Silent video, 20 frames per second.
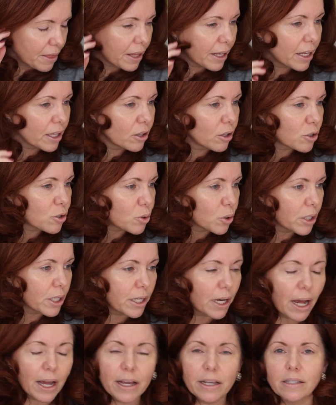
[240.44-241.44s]
think it looks really
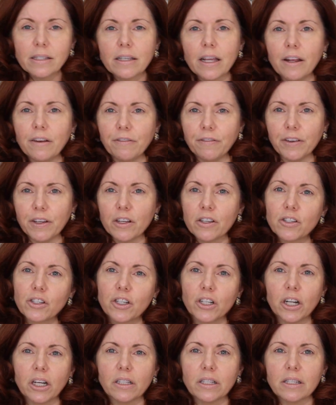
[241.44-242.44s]
nice. It feels
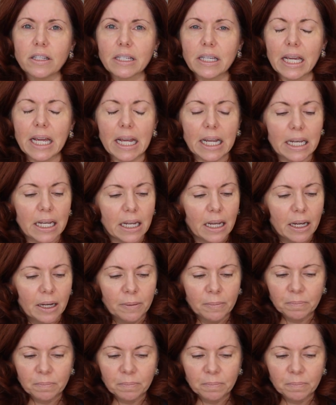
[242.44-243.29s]
good on the skin.